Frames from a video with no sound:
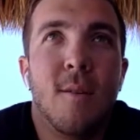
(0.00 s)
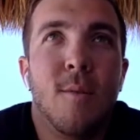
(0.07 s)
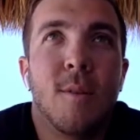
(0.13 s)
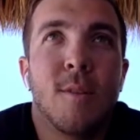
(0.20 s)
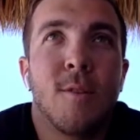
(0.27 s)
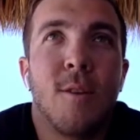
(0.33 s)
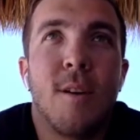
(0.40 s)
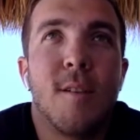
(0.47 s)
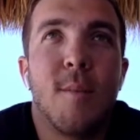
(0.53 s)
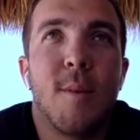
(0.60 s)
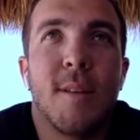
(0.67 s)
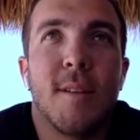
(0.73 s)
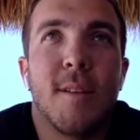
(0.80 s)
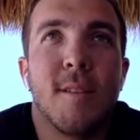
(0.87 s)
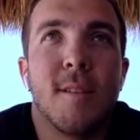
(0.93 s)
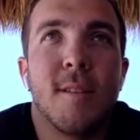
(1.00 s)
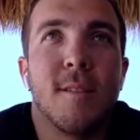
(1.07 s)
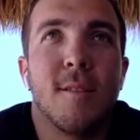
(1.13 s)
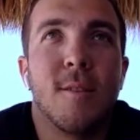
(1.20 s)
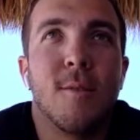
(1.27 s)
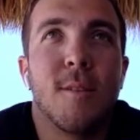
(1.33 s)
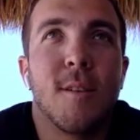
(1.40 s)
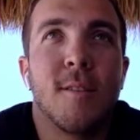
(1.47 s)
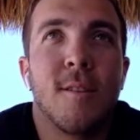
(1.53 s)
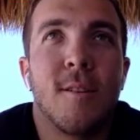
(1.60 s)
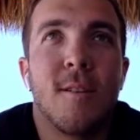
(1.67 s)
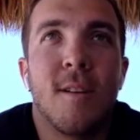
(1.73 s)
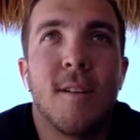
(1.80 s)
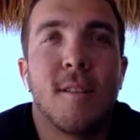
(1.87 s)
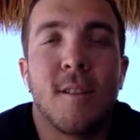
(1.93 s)
what's crazy about that season too, is I
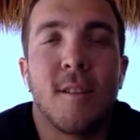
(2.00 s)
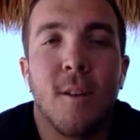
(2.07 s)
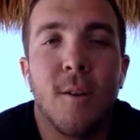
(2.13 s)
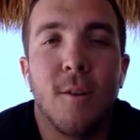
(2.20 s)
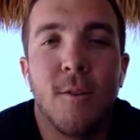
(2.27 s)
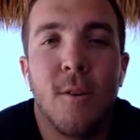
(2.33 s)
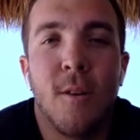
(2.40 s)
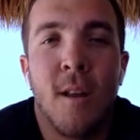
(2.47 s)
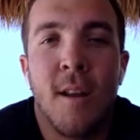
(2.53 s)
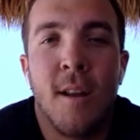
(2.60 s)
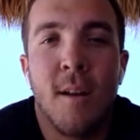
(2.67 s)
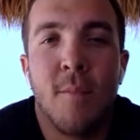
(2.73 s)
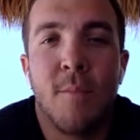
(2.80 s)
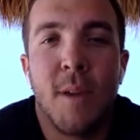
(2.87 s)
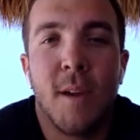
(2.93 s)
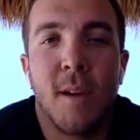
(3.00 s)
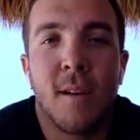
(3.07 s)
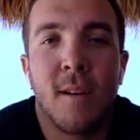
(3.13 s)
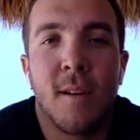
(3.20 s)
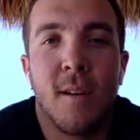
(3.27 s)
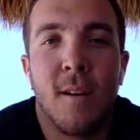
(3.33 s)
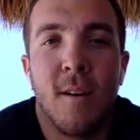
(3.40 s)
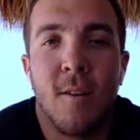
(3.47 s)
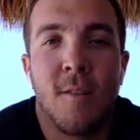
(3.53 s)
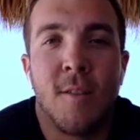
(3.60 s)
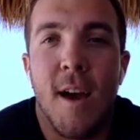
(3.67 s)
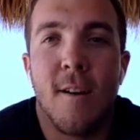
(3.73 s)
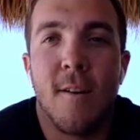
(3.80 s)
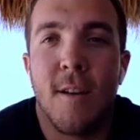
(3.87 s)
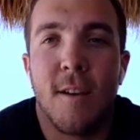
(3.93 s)
started as the closer and ended up being our
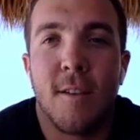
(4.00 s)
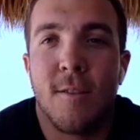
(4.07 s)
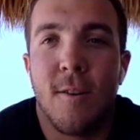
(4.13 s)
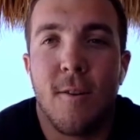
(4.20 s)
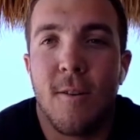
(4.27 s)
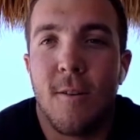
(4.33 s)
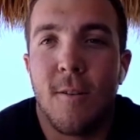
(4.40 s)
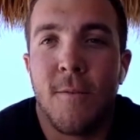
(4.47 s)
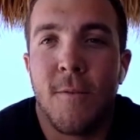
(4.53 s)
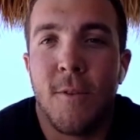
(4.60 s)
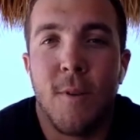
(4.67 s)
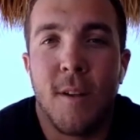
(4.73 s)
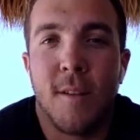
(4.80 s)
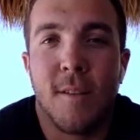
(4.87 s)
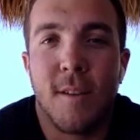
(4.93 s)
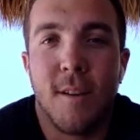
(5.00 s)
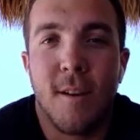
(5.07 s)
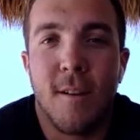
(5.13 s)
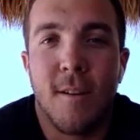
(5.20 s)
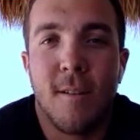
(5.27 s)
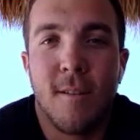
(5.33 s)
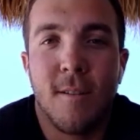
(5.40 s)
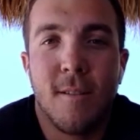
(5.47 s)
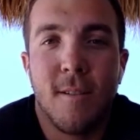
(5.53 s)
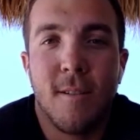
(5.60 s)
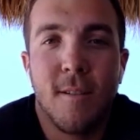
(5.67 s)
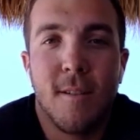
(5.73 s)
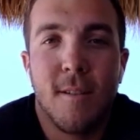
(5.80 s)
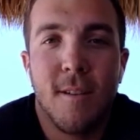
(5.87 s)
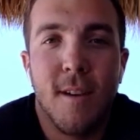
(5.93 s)
Saturday starter for the rest of the year.
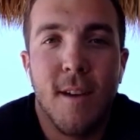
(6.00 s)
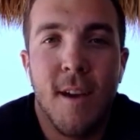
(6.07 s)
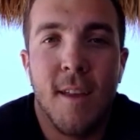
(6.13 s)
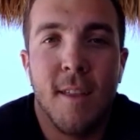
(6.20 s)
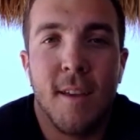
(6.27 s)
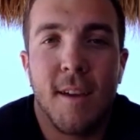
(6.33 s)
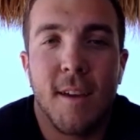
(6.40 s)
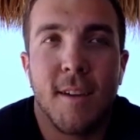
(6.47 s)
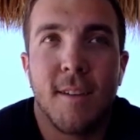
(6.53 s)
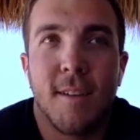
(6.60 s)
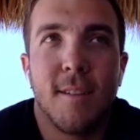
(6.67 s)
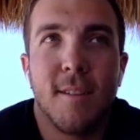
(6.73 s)
And like,